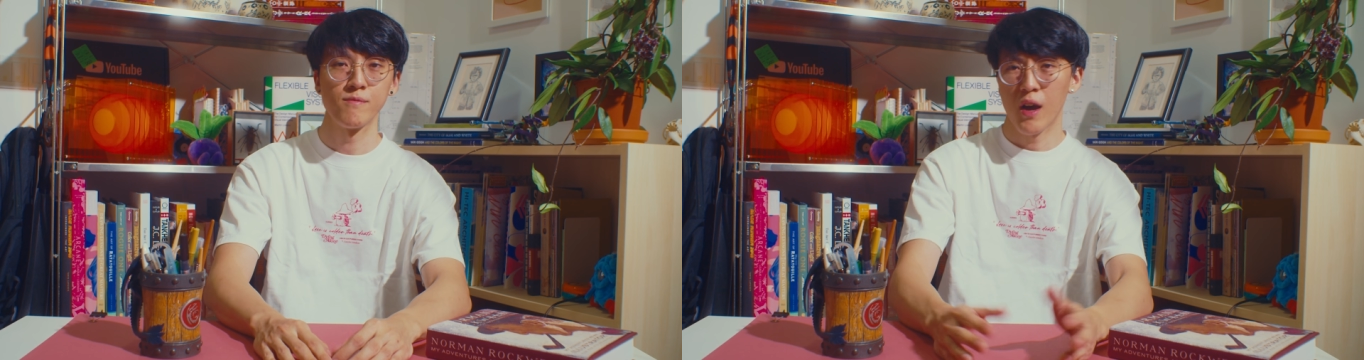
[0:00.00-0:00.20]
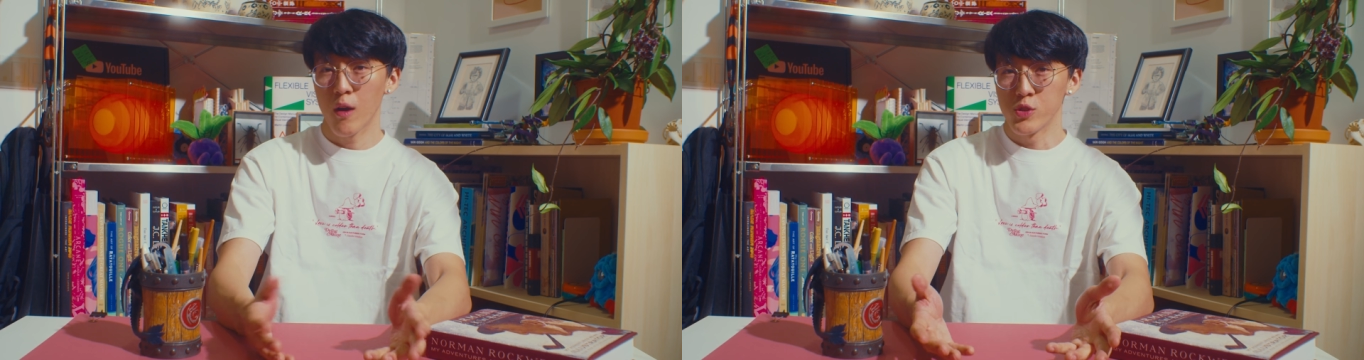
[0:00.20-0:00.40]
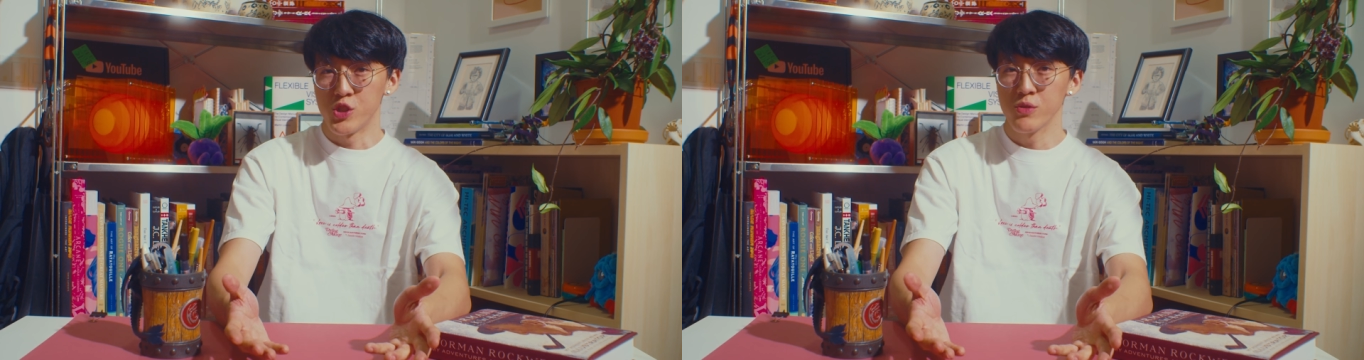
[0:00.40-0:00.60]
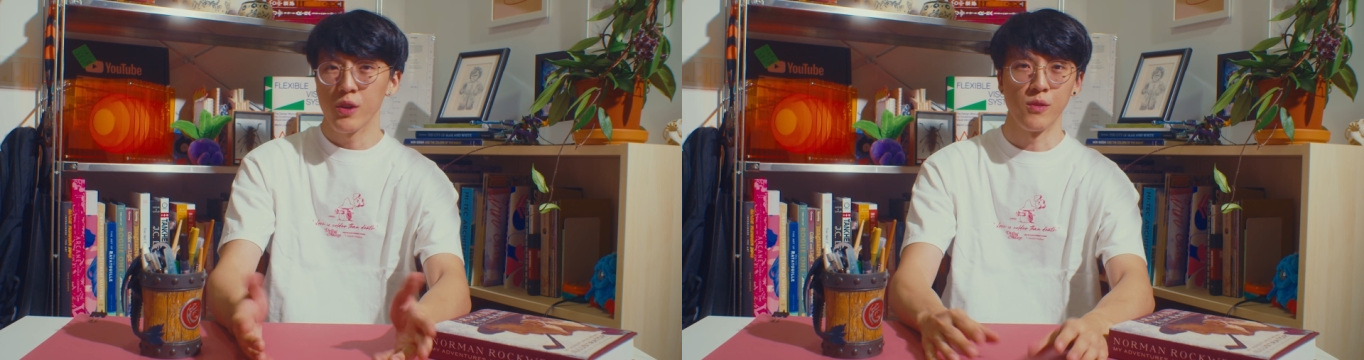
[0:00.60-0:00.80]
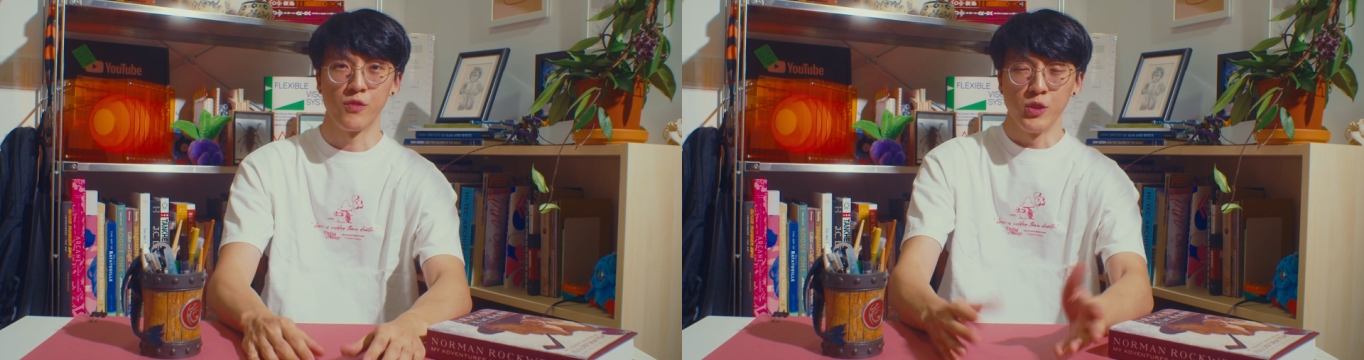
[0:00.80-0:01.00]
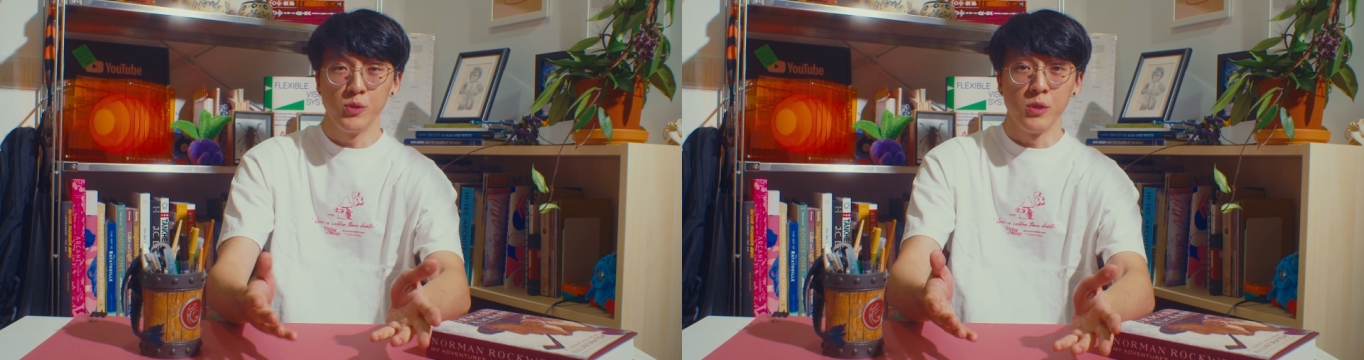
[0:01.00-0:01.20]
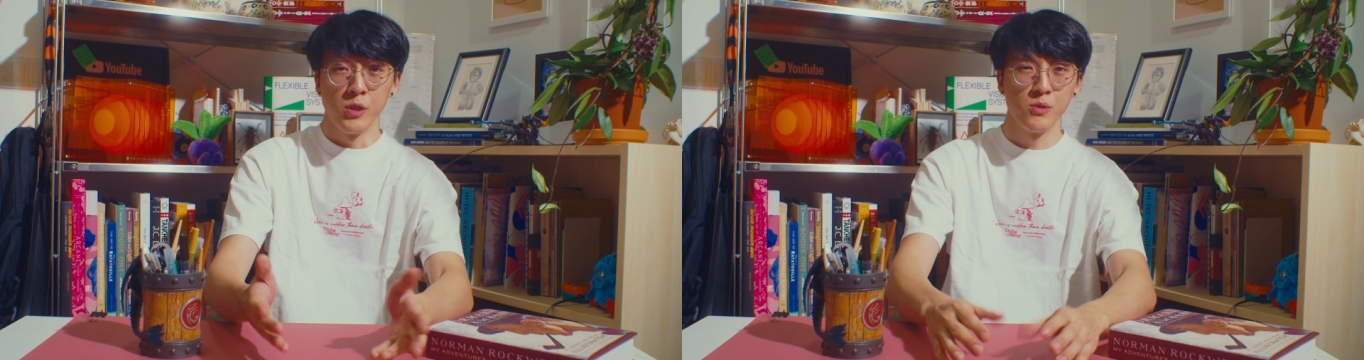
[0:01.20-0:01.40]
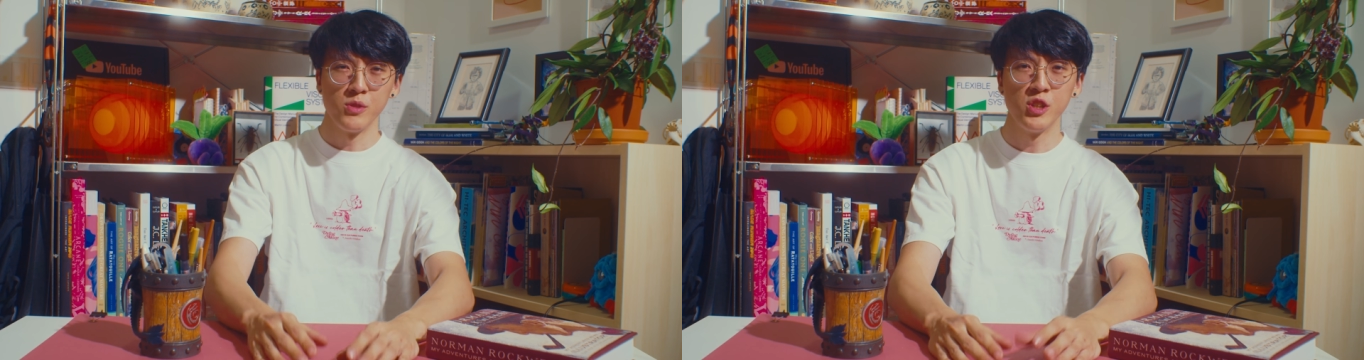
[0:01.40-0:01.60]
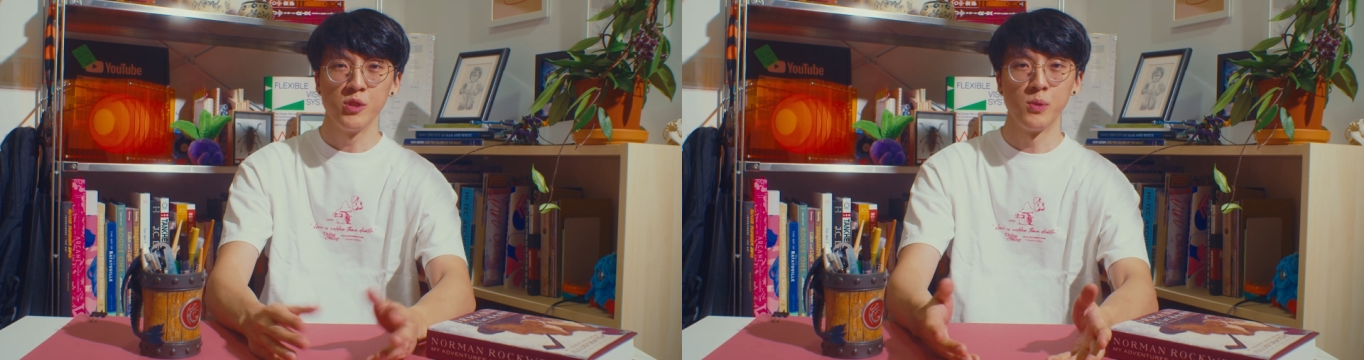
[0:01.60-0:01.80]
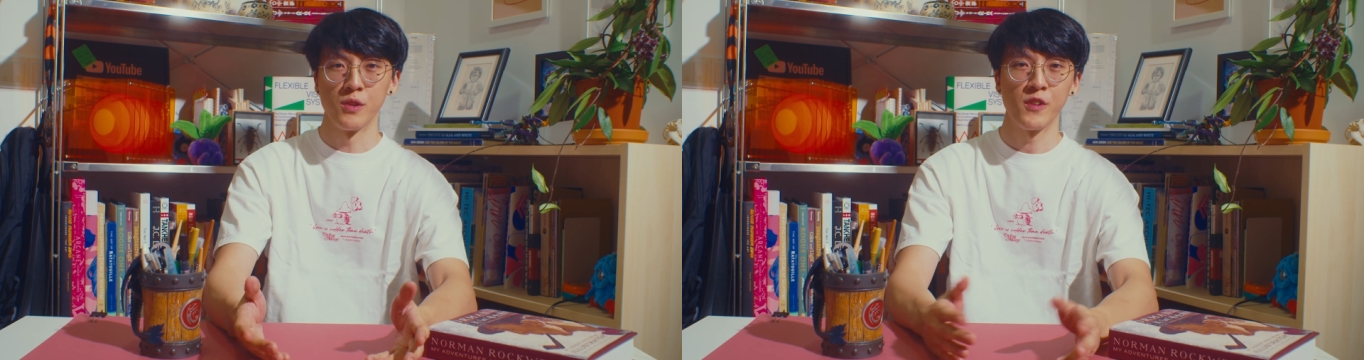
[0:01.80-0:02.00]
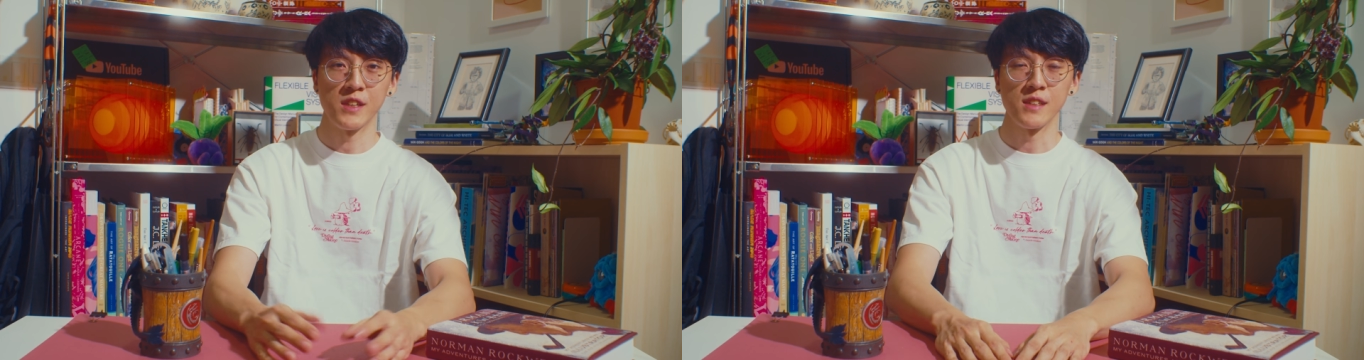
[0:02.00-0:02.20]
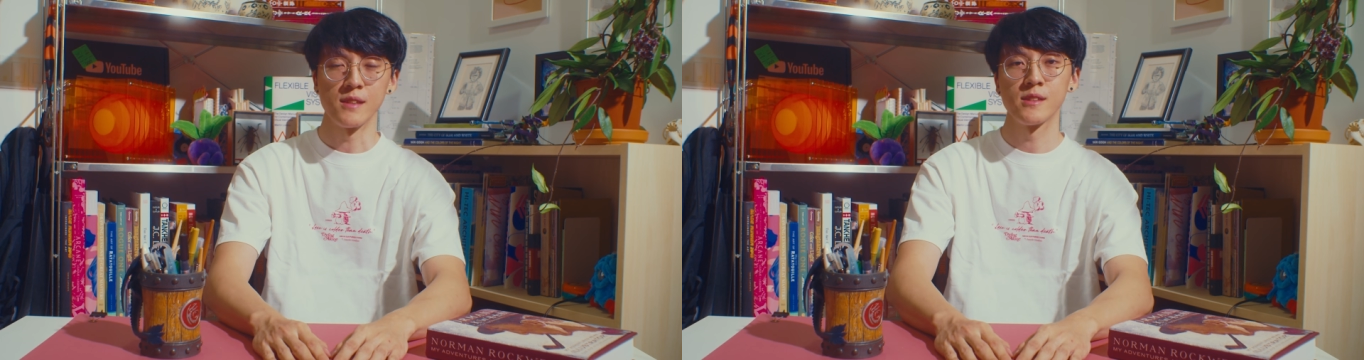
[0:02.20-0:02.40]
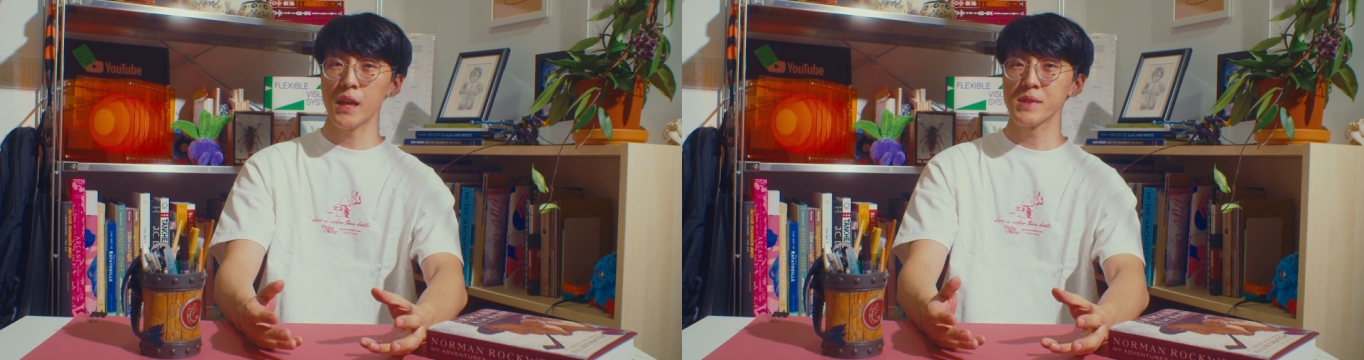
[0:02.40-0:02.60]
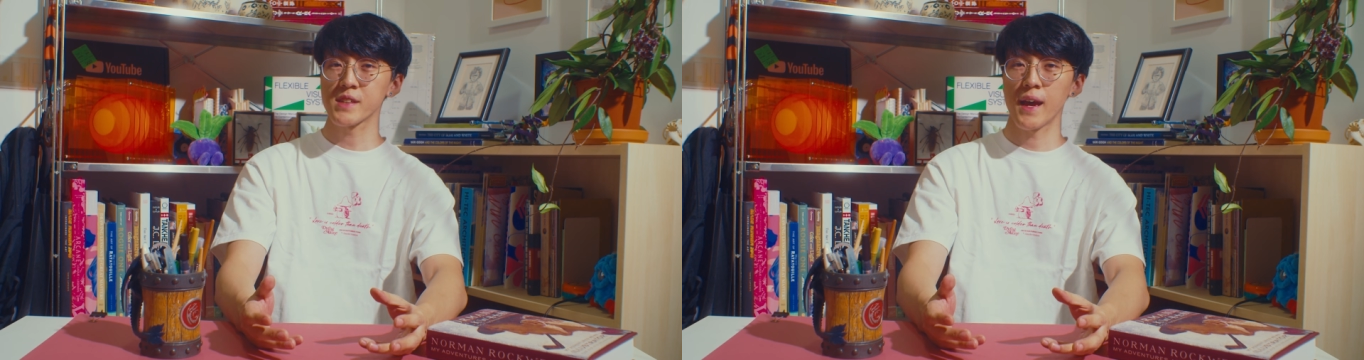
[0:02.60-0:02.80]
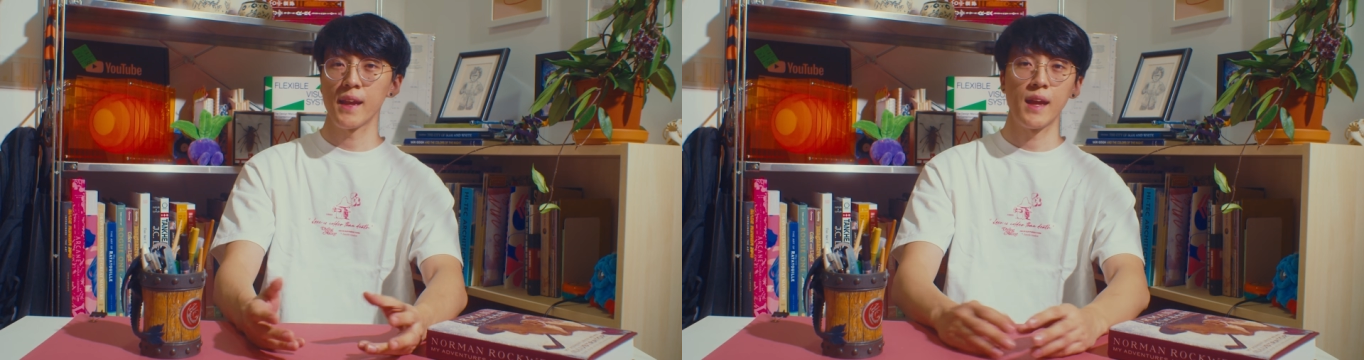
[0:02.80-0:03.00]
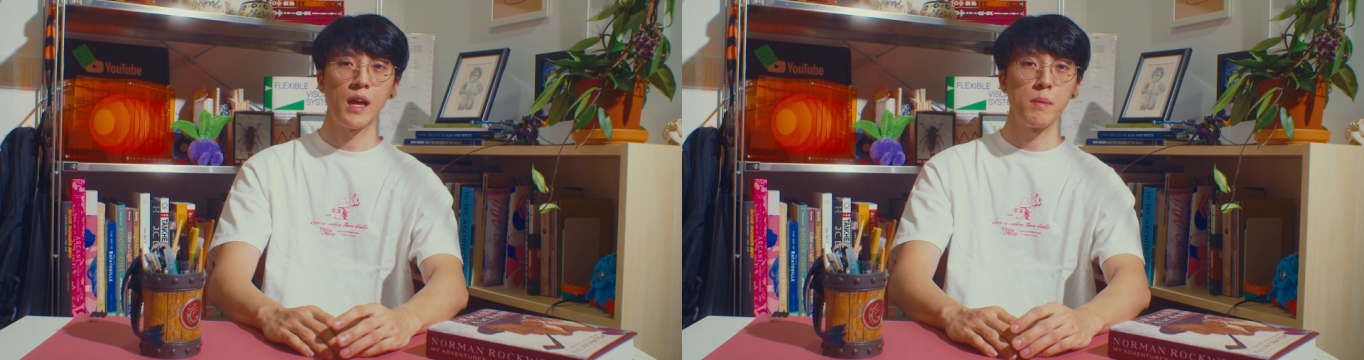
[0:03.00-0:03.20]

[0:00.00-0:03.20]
Well, how would you know if you knew you would fix it? My name is Ken and I'm